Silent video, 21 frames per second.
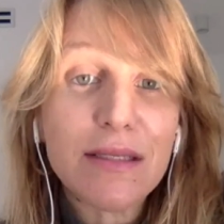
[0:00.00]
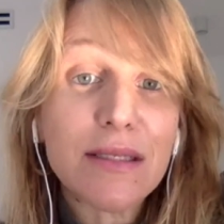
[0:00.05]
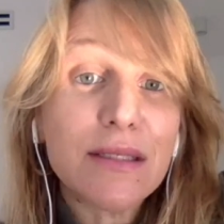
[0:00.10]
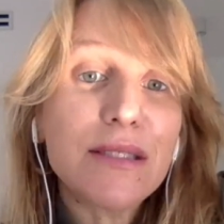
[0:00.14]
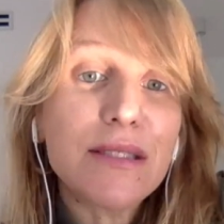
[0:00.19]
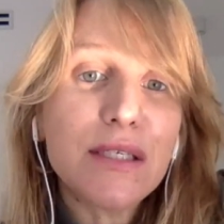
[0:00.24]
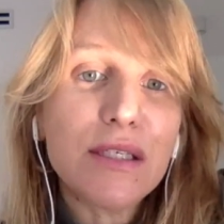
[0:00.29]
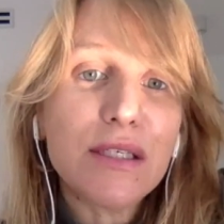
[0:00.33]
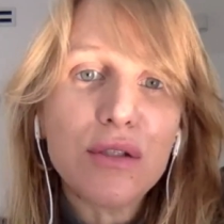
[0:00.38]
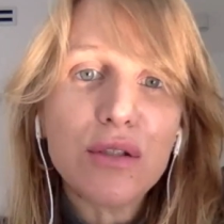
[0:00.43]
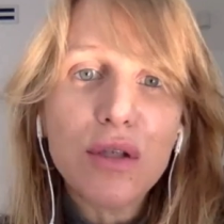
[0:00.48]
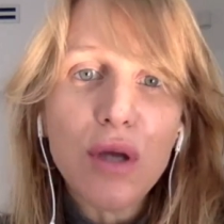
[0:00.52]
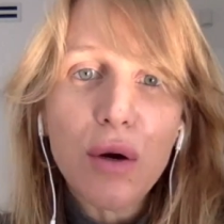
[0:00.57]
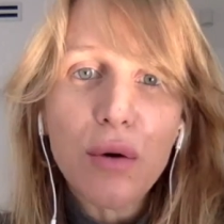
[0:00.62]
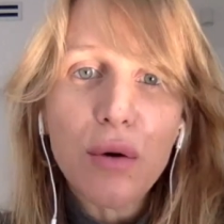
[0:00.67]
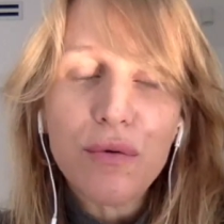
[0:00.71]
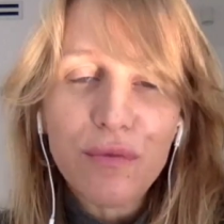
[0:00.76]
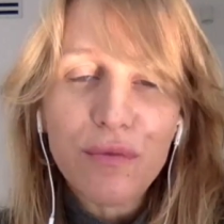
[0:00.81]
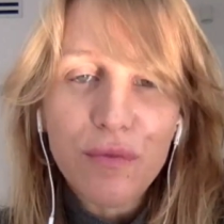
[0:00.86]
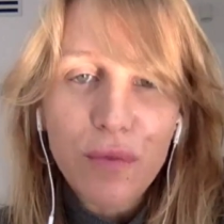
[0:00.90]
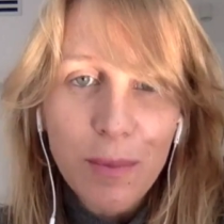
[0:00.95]
indeed
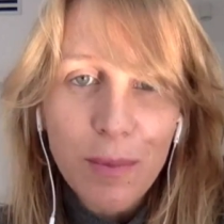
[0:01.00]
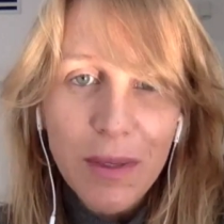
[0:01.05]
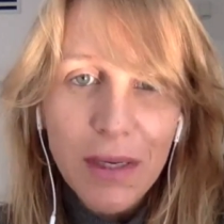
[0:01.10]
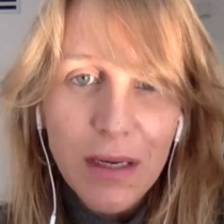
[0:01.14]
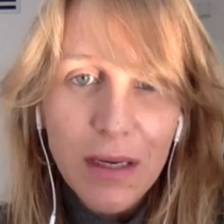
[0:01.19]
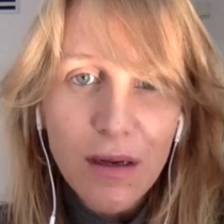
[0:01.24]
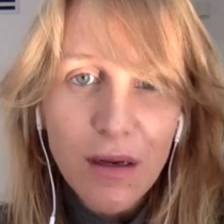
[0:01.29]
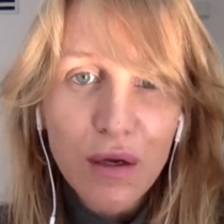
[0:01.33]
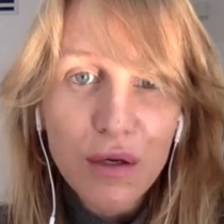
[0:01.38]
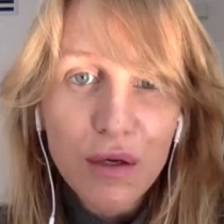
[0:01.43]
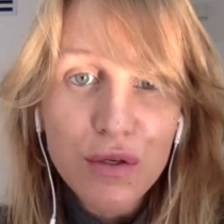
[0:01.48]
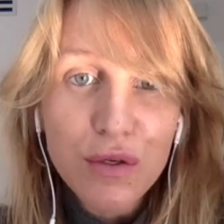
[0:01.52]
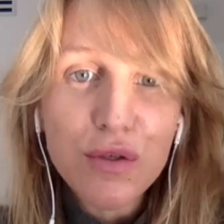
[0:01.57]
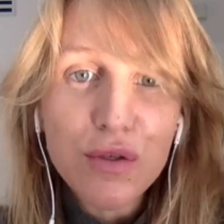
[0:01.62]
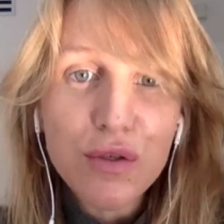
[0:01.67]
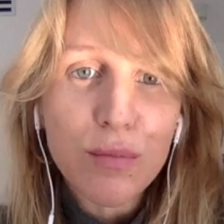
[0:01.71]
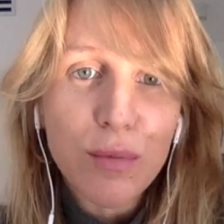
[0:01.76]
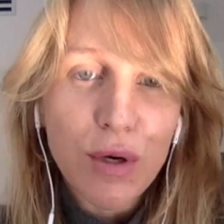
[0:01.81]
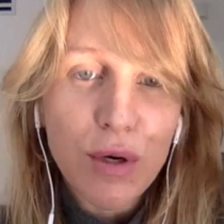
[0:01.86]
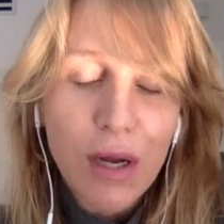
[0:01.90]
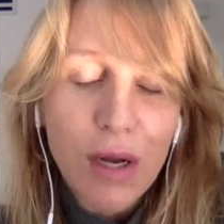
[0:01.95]
known for being a
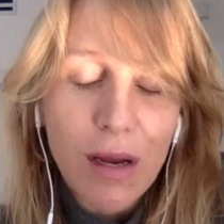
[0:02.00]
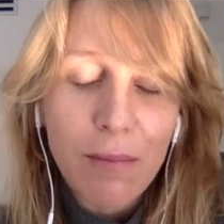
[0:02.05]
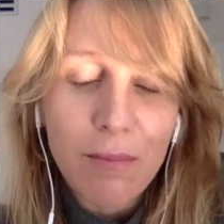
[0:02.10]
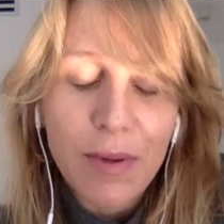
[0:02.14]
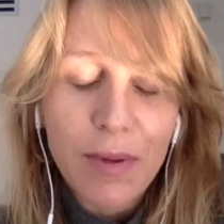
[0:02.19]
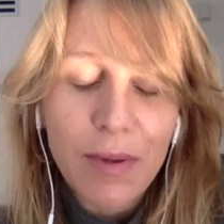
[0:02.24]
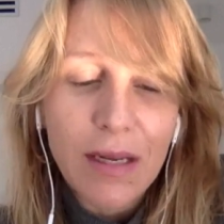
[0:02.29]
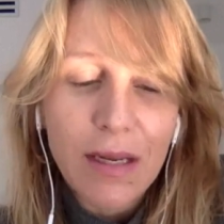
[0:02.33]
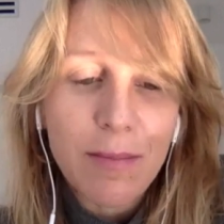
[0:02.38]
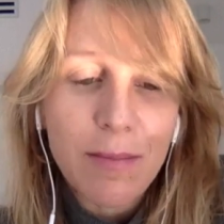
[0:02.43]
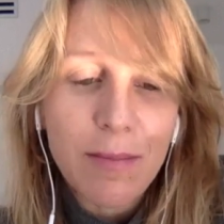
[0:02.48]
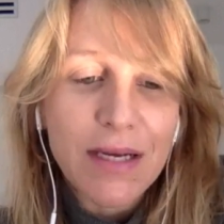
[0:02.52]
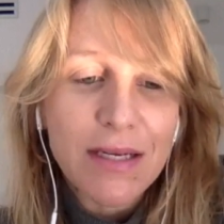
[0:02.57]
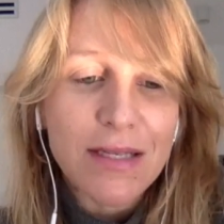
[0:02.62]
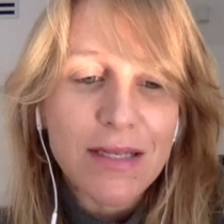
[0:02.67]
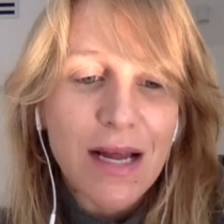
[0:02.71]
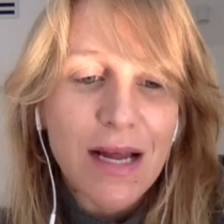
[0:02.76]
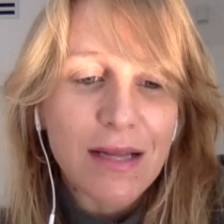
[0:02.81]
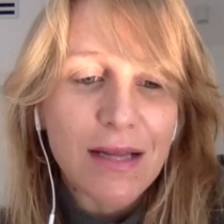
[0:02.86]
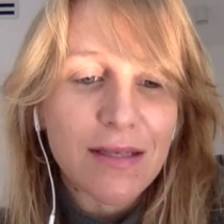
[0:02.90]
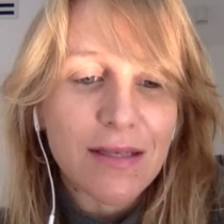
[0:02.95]
consumer company,
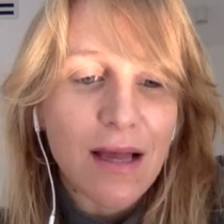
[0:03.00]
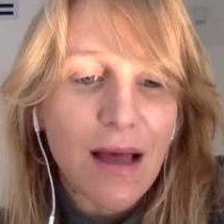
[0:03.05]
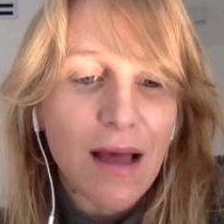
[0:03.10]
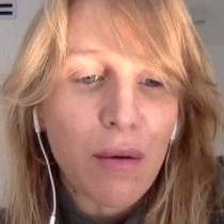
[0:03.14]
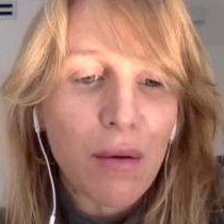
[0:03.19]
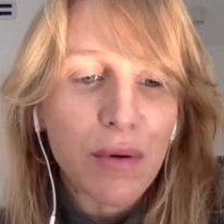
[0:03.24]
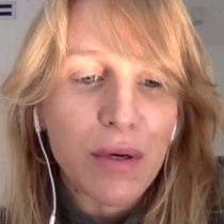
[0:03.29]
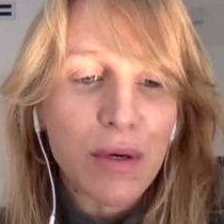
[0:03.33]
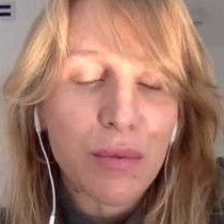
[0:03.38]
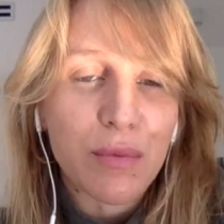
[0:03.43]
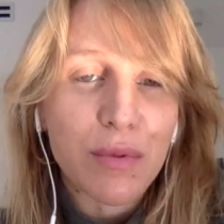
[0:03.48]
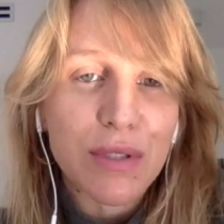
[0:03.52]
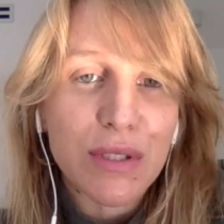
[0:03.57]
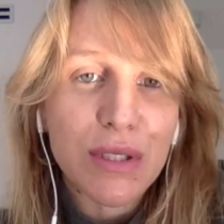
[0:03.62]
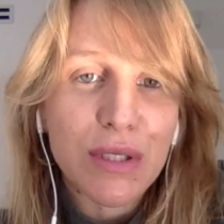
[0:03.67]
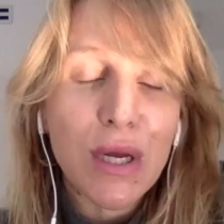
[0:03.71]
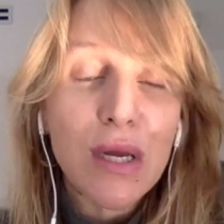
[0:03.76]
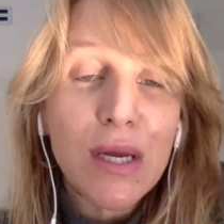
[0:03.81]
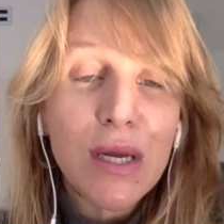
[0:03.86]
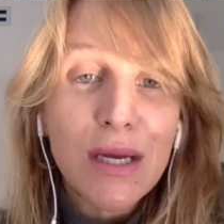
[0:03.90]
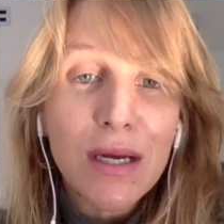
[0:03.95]
because that's how it was